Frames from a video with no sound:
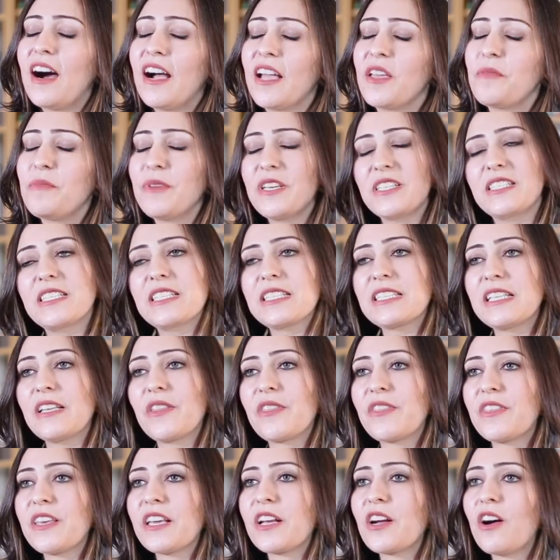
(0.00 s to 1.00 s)
I
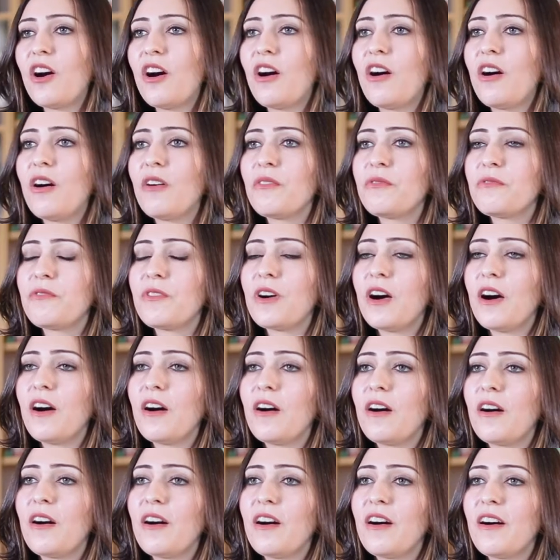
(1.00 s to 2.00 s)
immediately think of
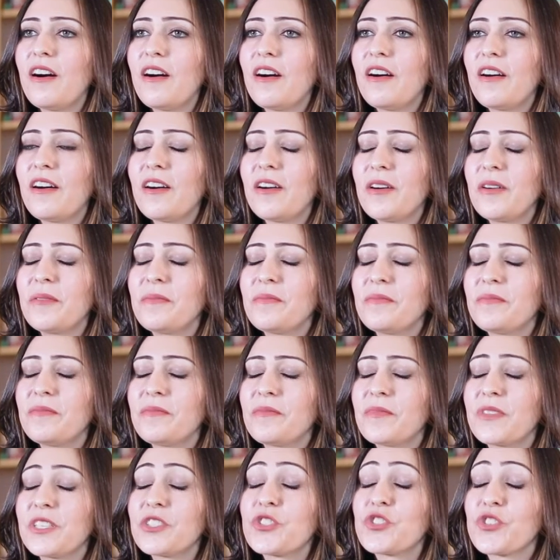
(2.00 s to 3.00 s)

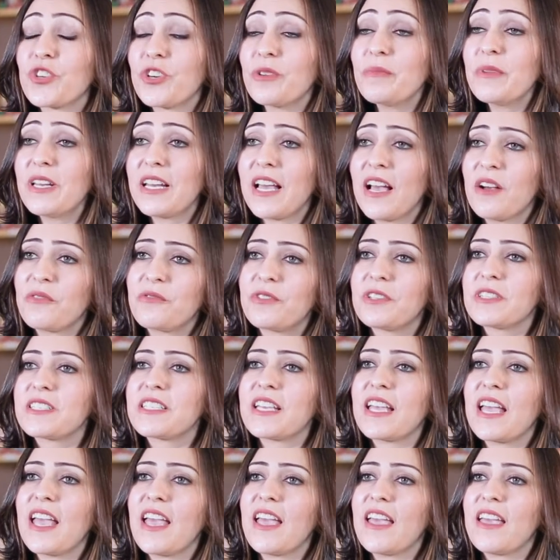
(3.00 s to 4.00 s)
the German
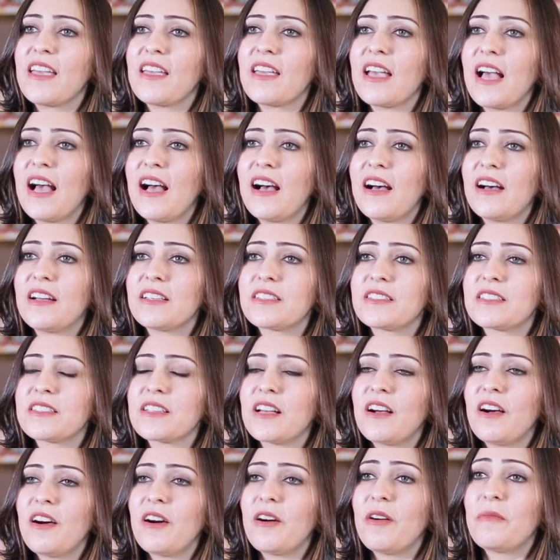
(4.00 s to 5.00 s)
FLTA
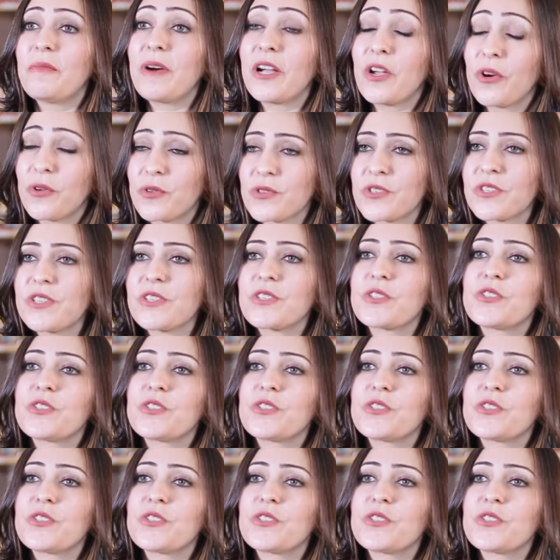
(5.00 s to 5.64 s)
at my host